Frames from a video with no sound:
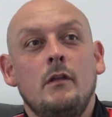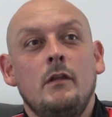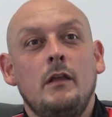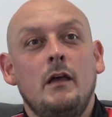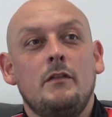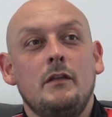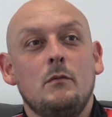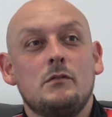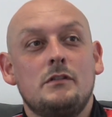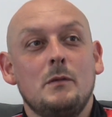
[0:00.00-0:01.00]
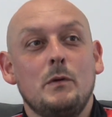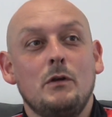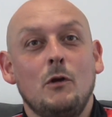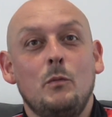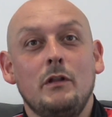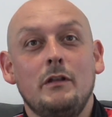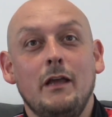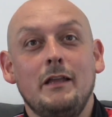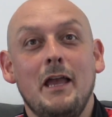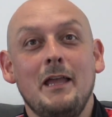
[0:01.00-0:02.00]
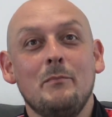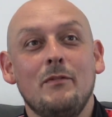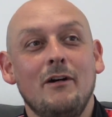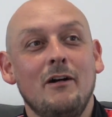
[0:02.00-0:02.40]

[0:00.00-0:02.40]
Yeah, I think it was a typical opening day game.